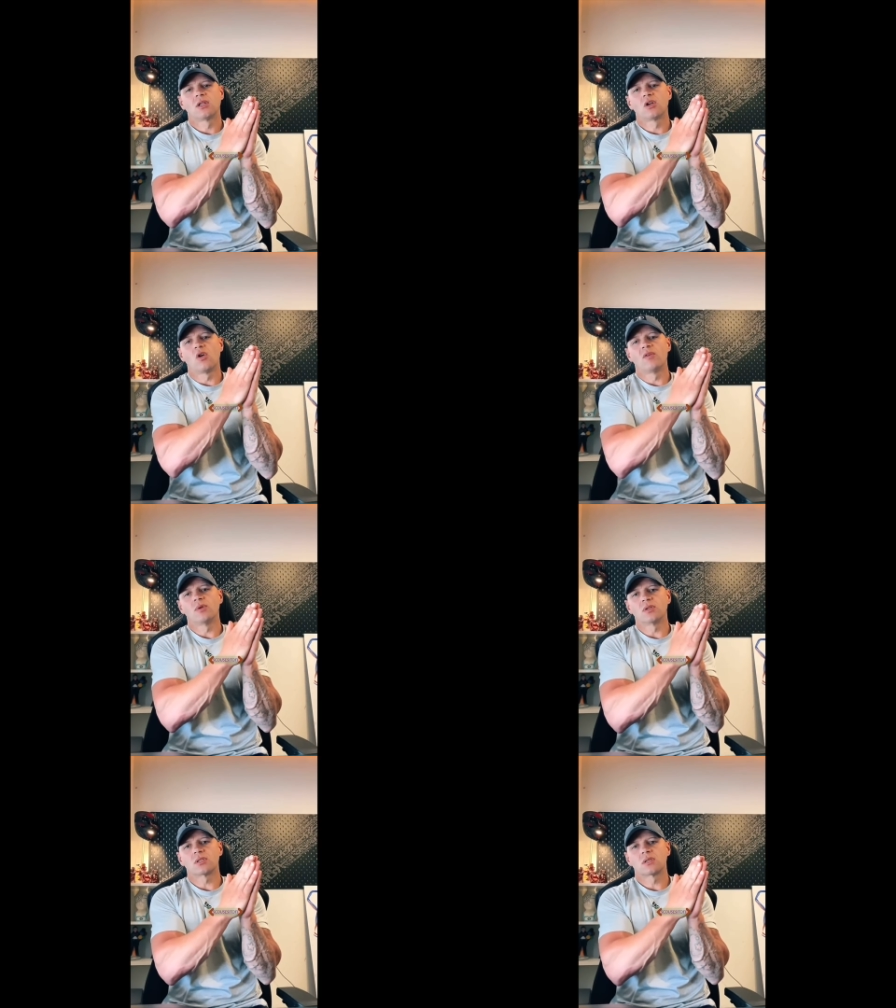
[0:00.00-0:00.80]

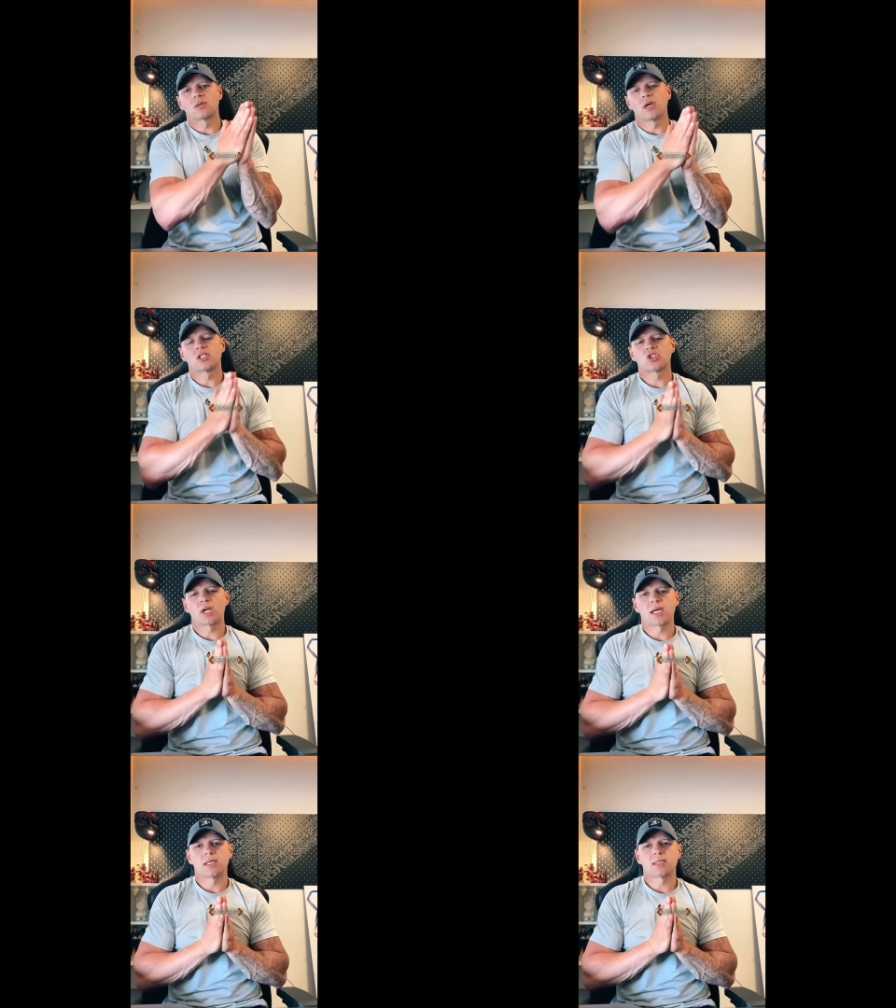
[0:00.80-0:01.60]
government are
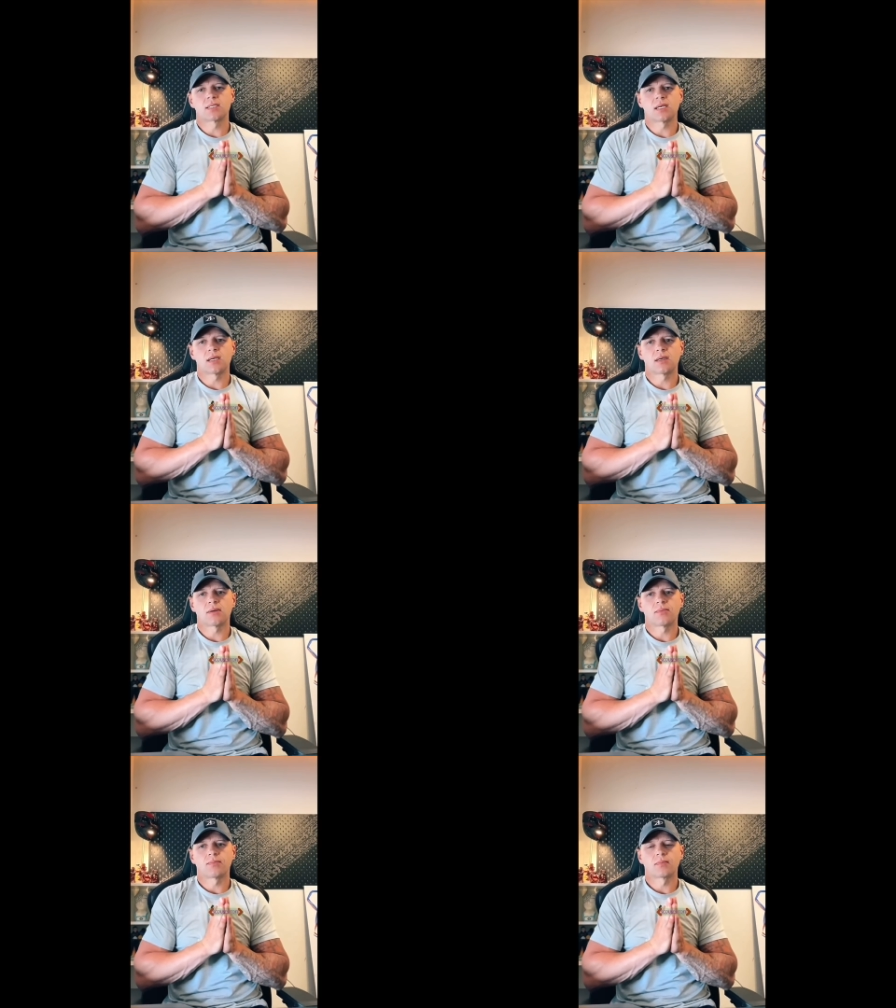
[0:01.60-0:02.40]
trying to.